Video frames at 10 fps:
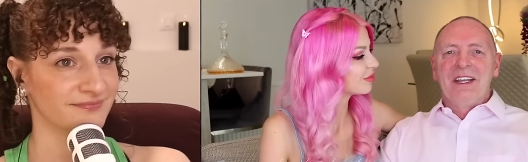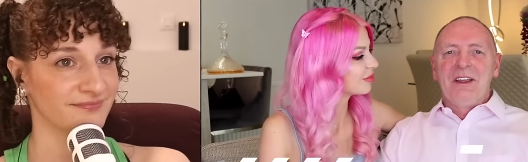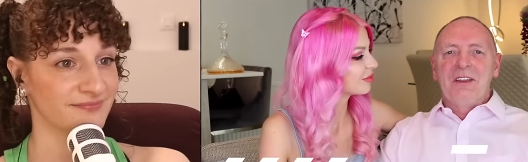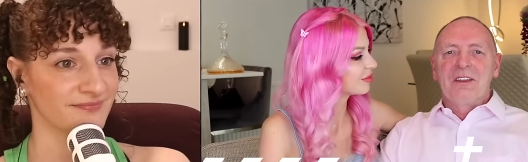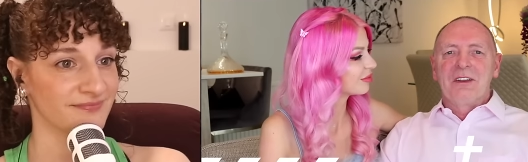
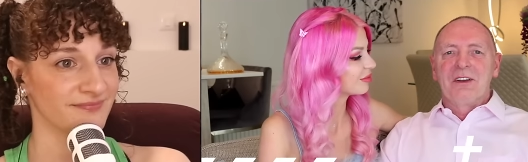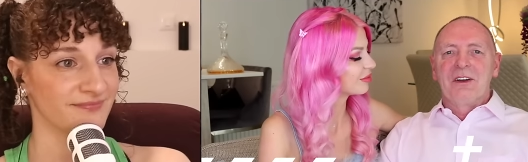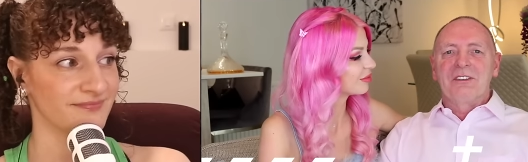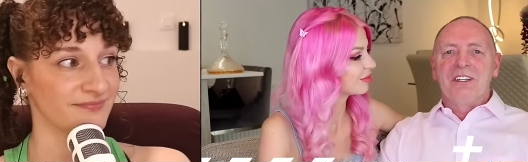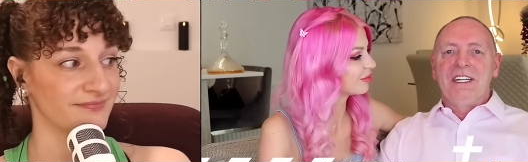
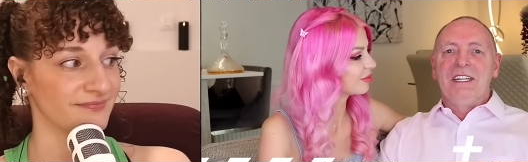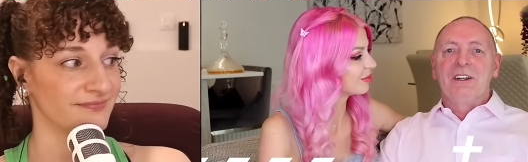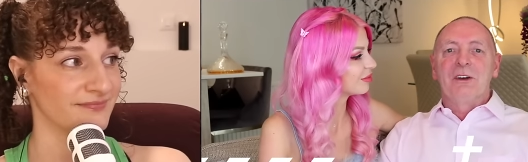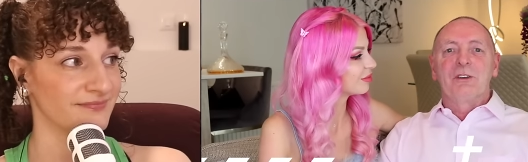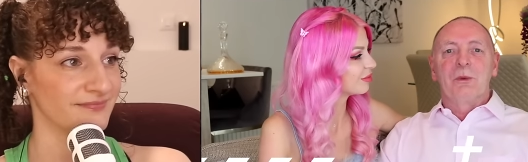
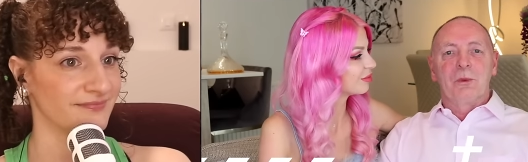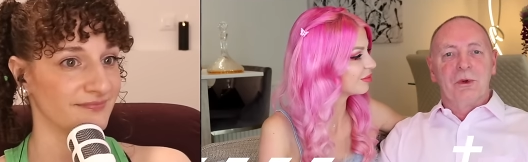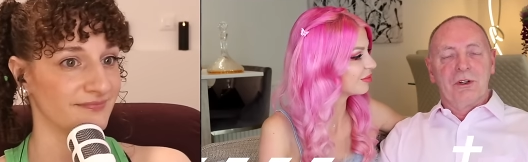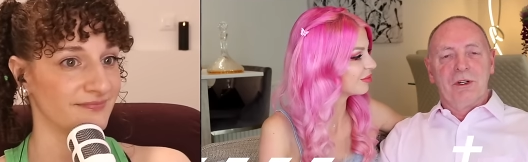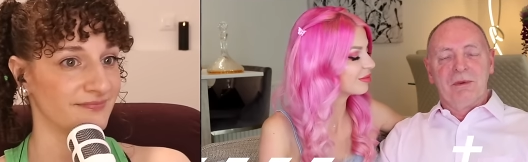
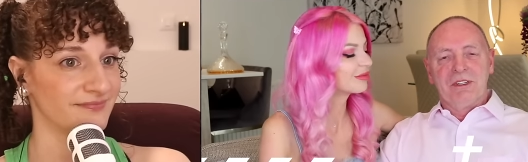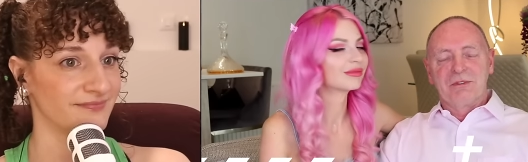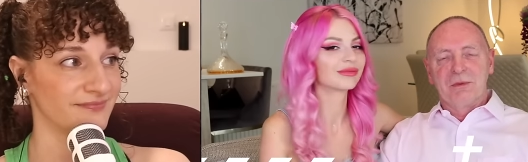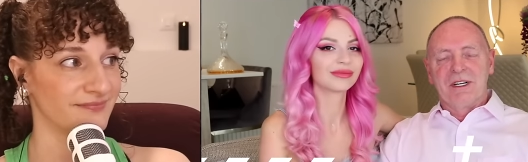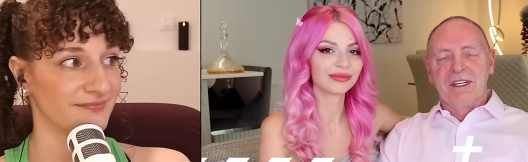Speaker 1: Keith.e.wood
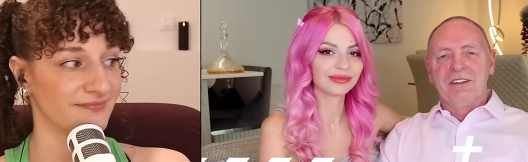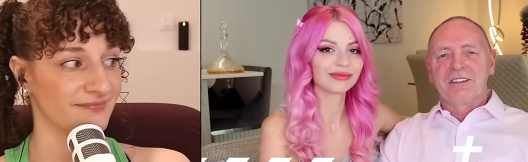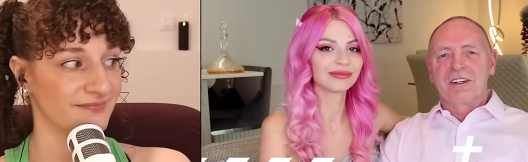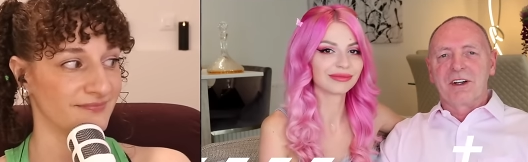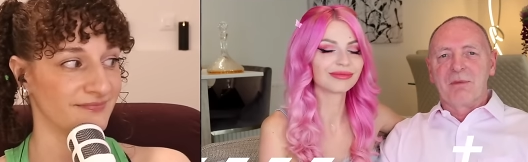is my
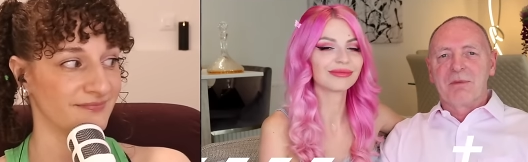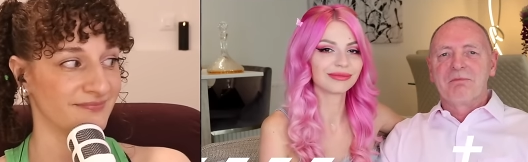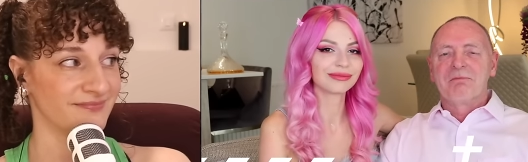Instagram.